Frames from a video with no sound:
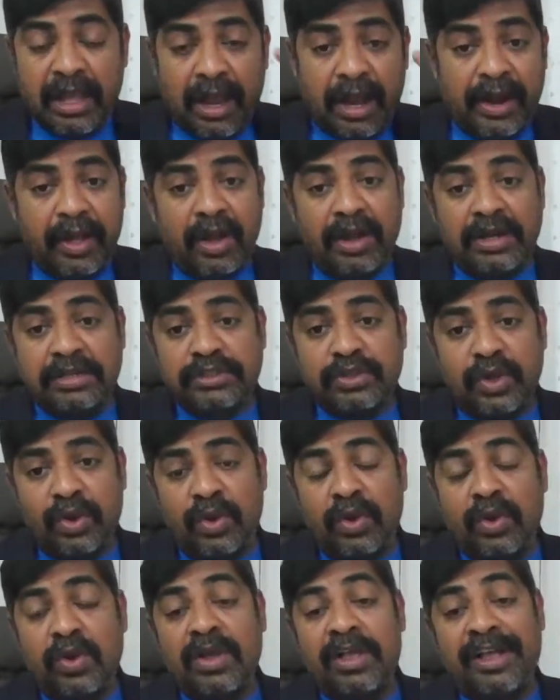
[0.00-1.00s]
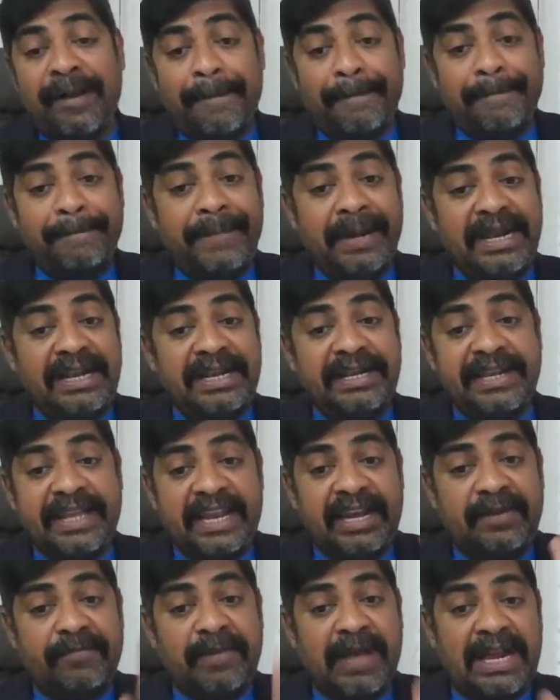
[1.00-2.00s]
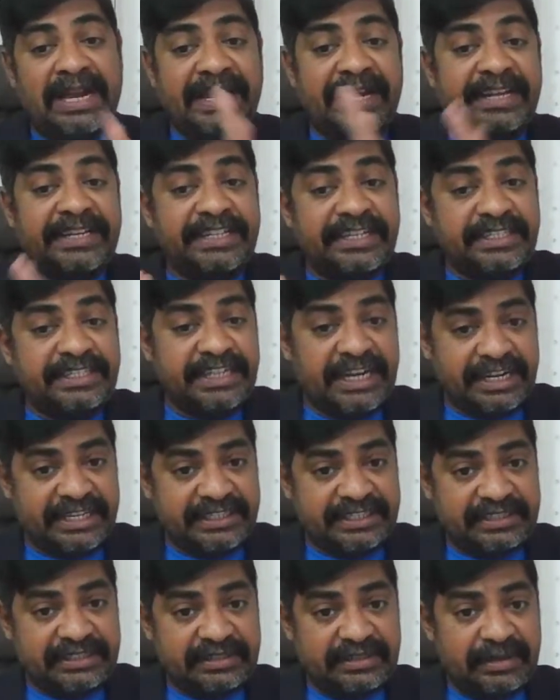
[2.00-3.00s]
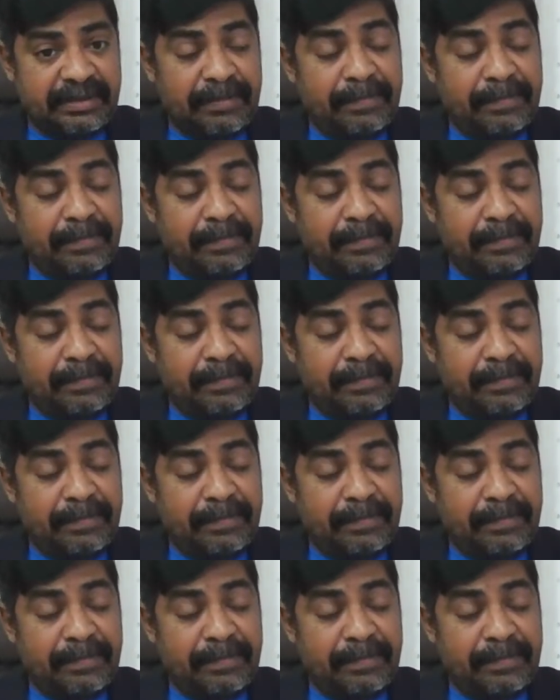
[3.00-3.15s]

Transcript: and also built-in validation checks.